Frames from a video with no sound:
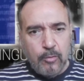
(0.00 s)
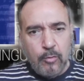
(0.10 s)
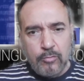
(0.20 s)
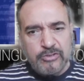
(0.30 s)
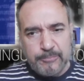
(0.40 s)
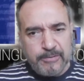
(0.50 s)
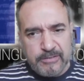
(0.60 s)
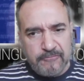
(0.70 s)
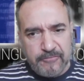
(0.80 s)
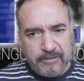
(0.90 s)
Who
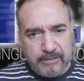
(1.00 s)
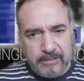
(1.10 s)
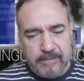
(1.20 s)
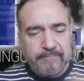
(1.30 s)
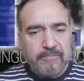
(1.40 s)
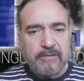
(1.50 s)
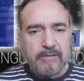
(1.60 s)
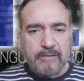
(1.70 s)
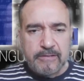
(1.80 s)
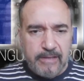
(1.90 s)
specifically?
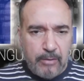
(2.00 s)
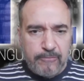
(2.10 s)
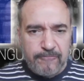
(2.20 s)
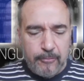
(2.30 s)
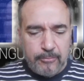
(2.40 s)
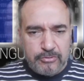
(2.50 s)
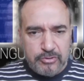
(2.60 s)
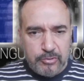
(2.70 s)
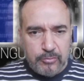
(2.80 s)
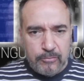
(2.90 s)
That refers
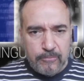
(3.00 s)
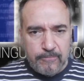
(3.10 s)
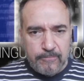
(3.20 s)
to